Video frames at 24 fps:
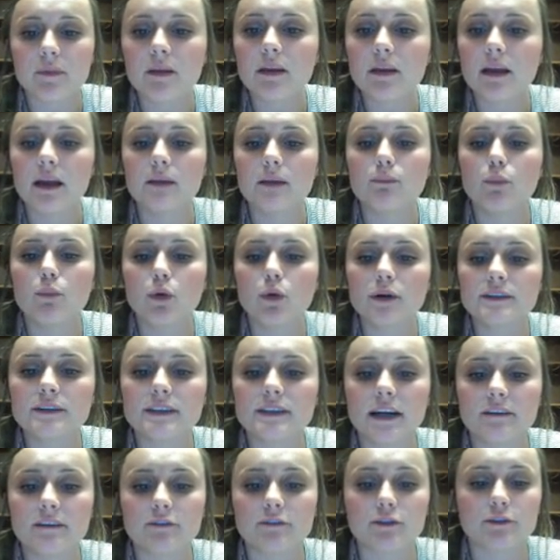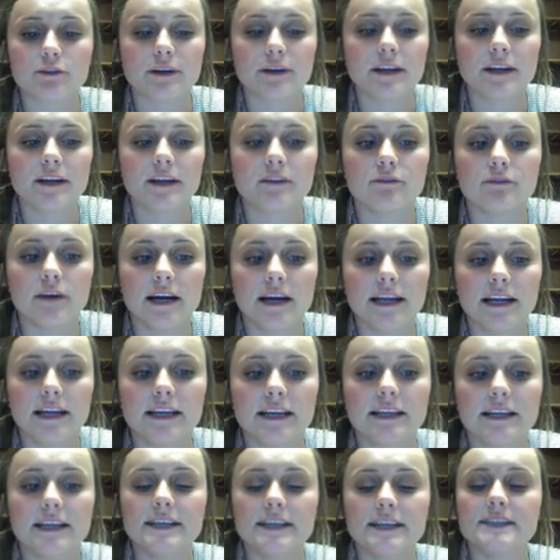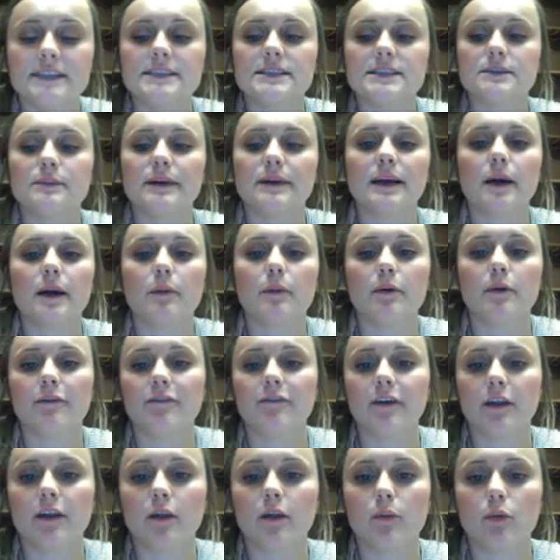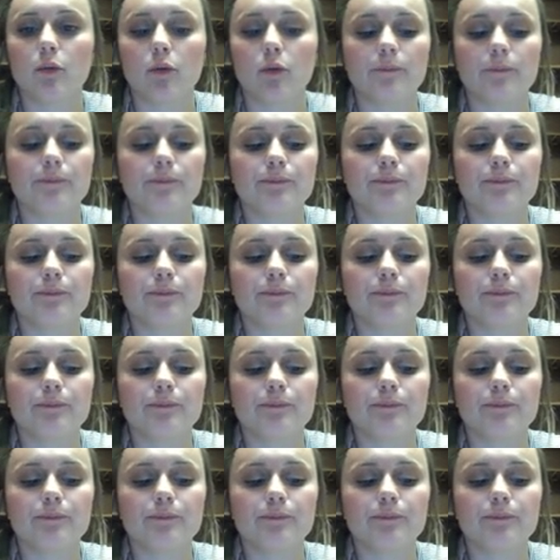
And more time for reading and writing needs to become available.